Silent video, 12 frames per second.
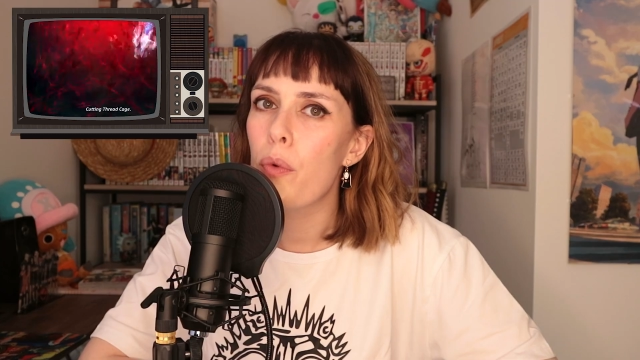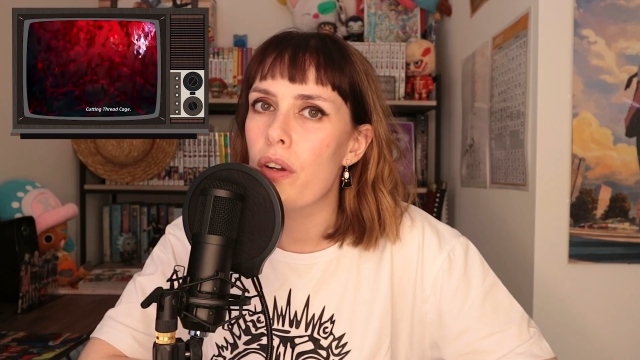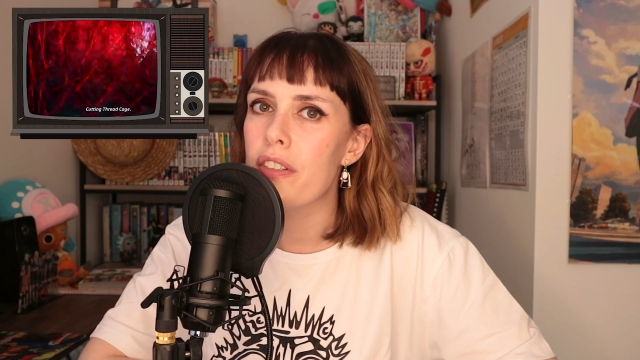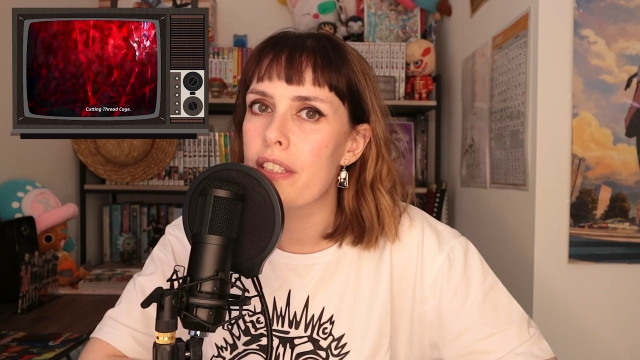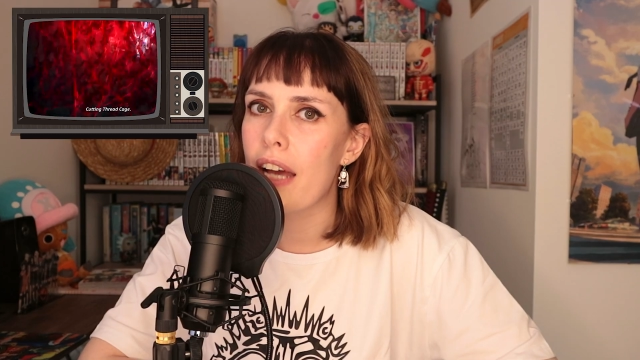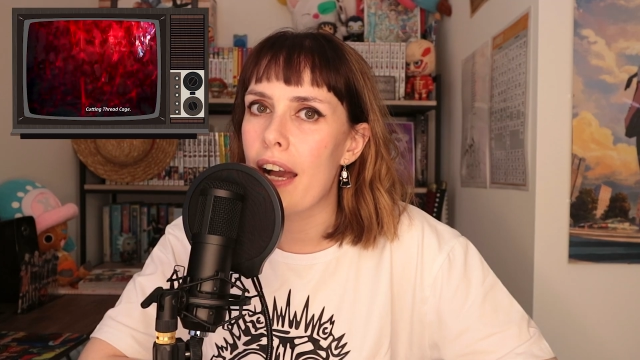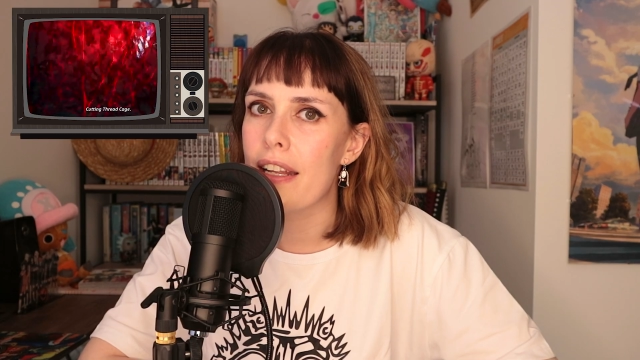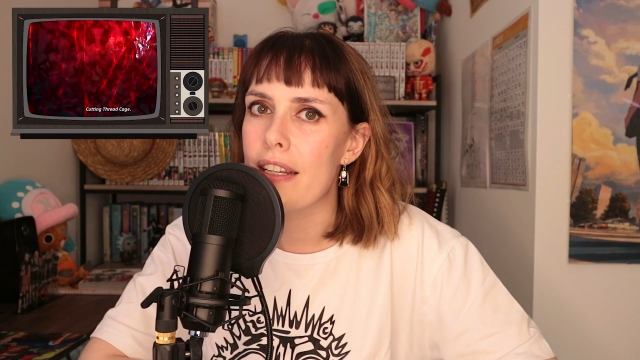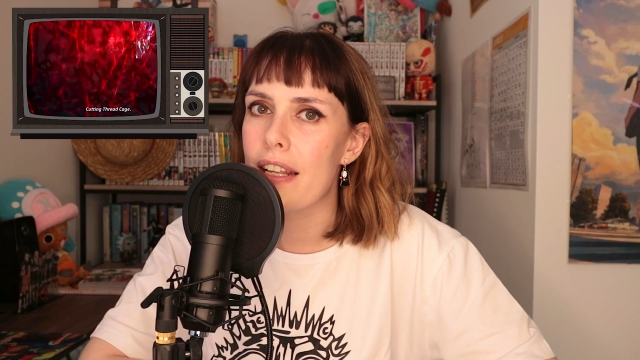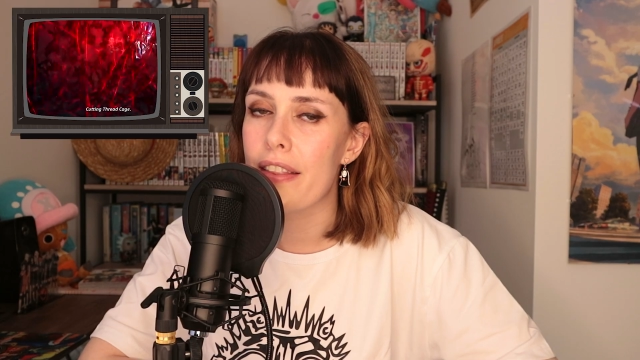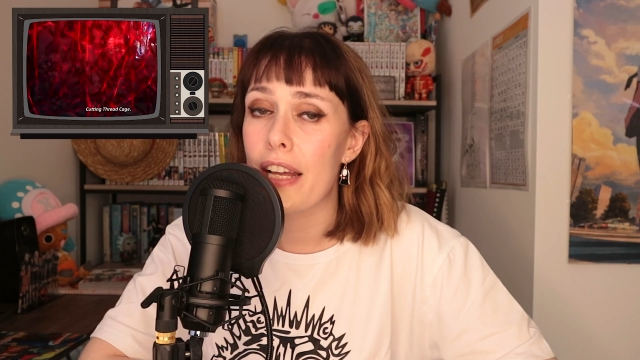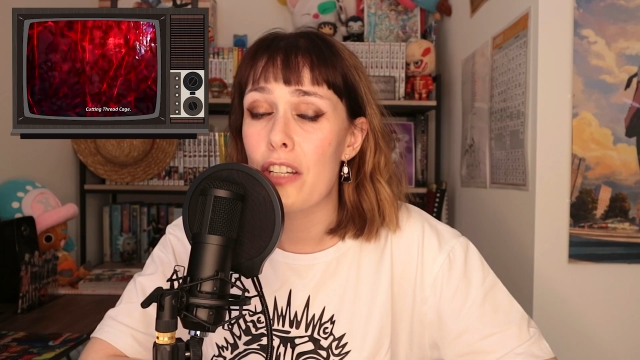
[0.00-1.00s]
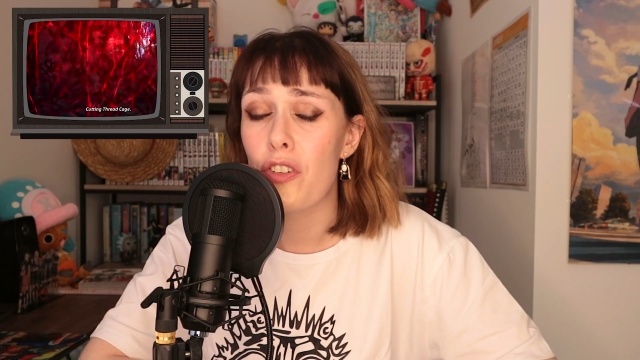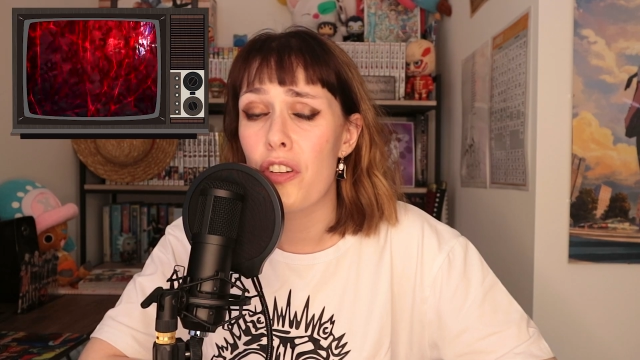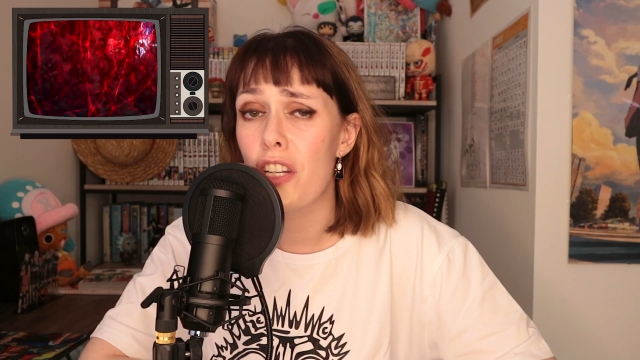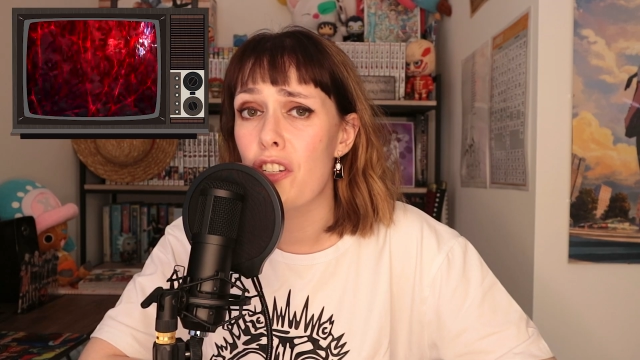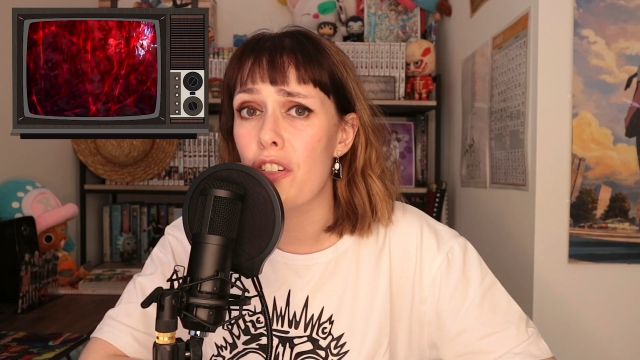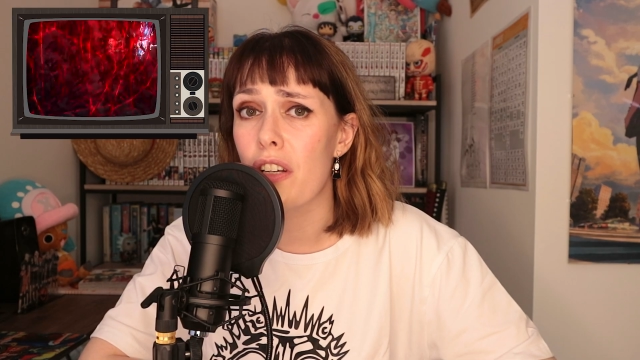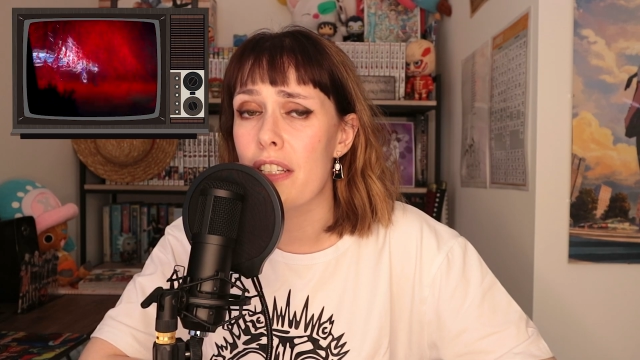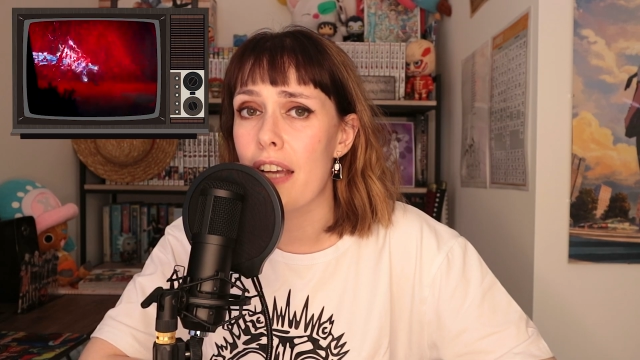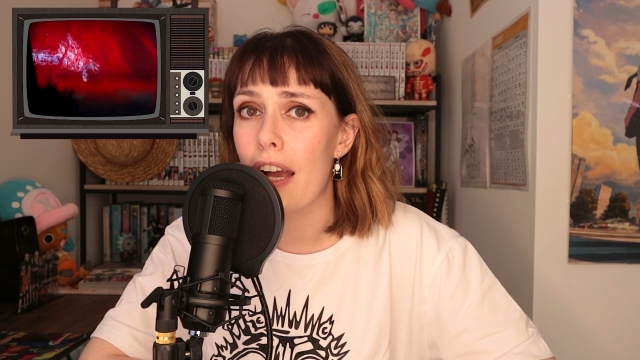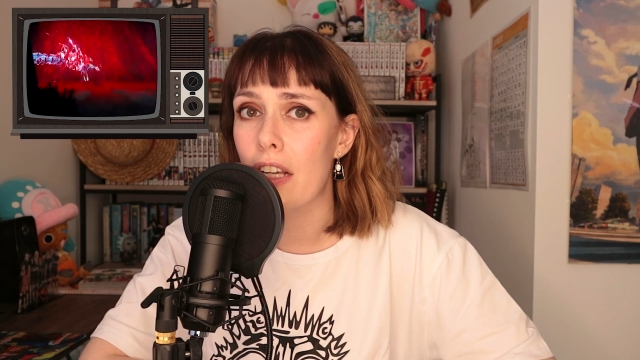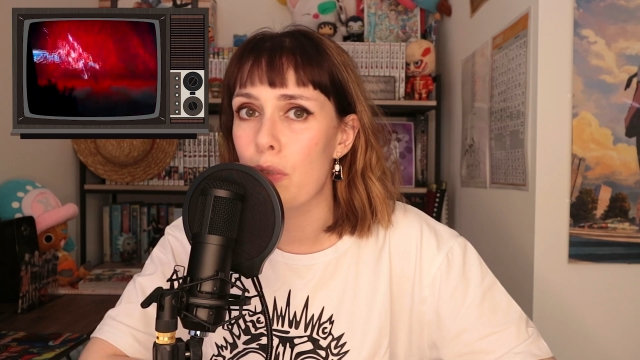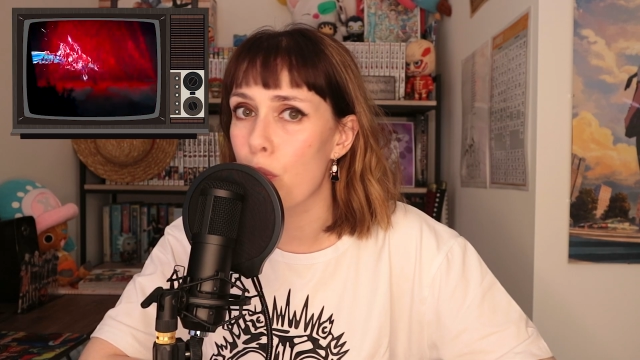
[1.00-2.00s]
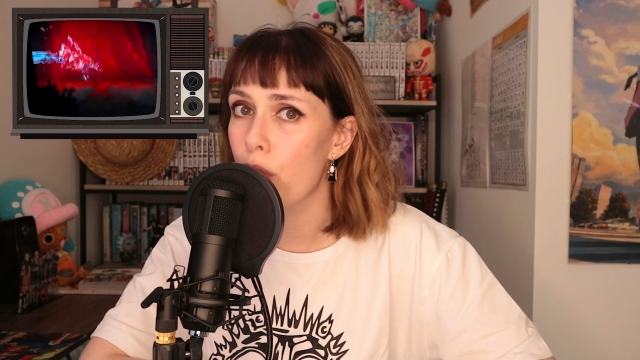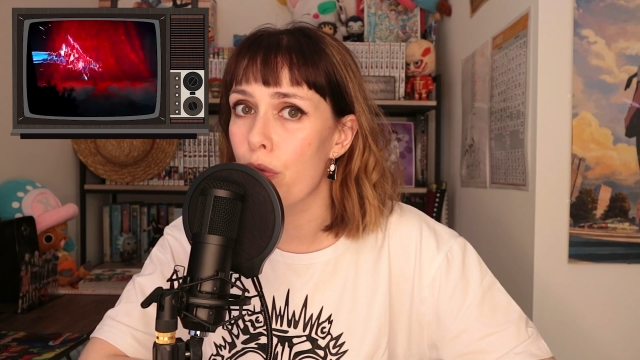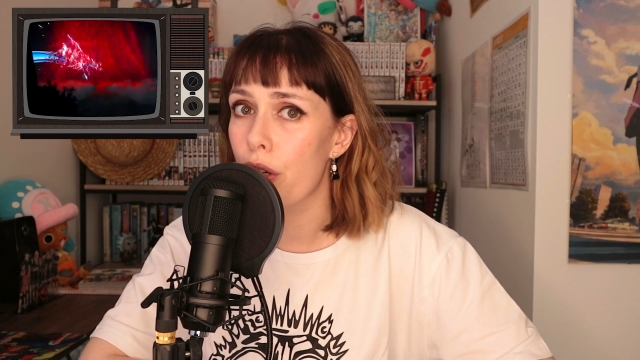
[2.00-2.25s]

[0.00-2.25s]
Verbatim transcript: one-sided and that traditional attacks won't